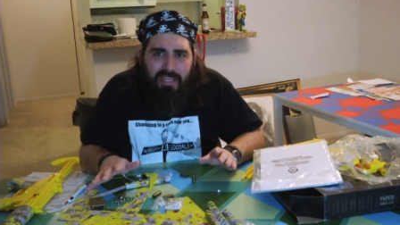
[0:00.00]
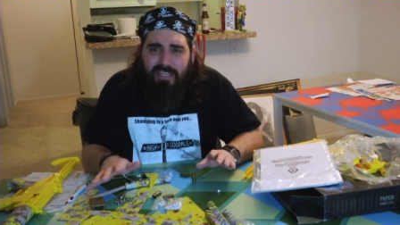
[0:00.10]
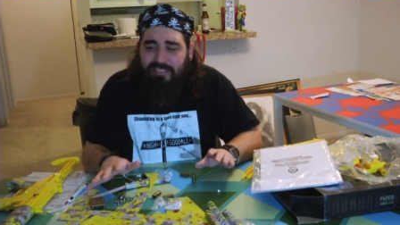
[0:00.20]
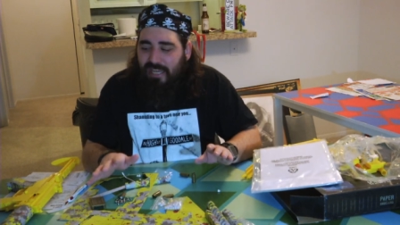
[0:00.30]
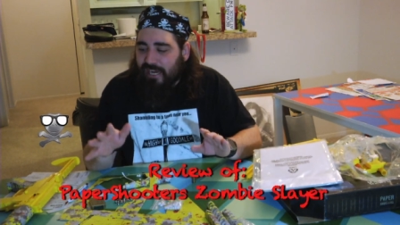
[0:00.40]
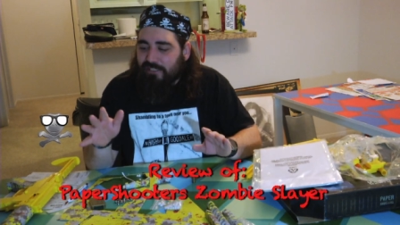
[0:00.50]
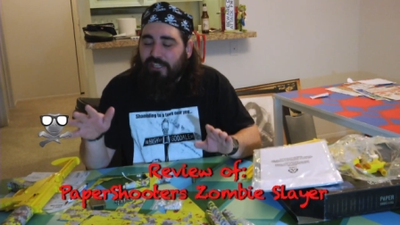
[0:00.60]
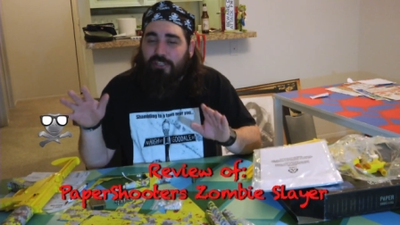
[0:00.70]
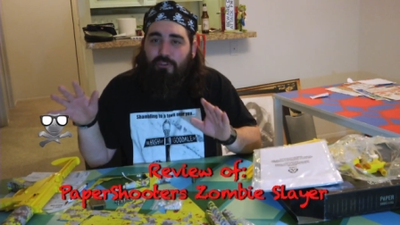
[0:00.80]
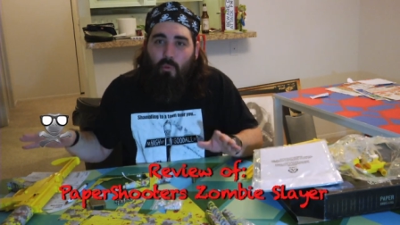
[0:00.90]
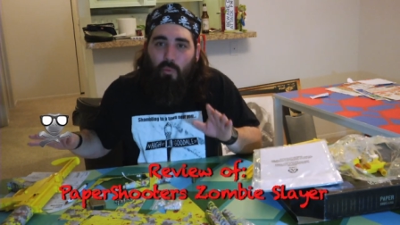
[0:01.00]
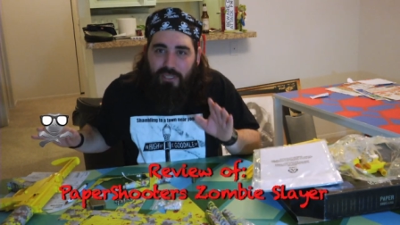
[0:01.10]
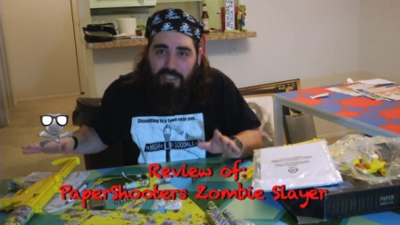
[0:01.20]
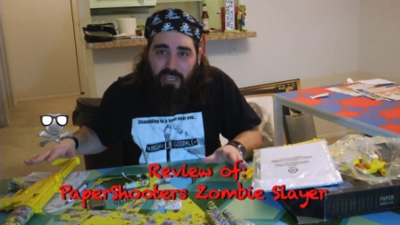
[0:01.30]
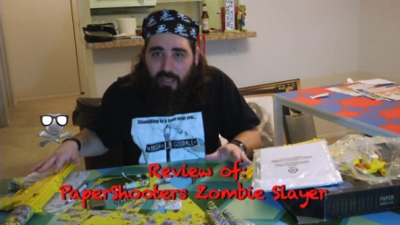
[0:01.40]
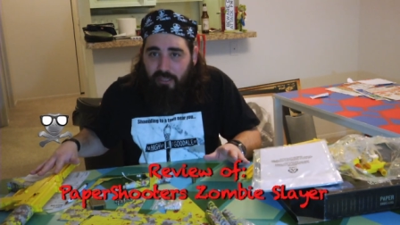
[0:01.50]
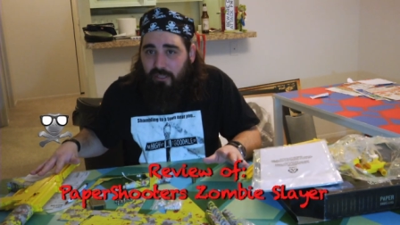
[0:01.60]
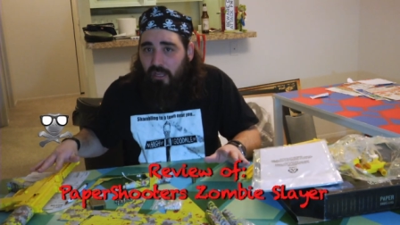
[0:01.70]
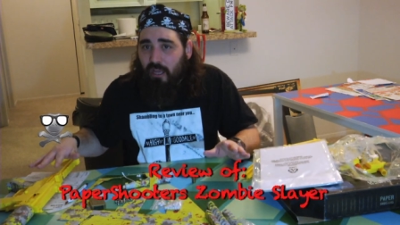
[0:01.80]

it is actually a toy gun.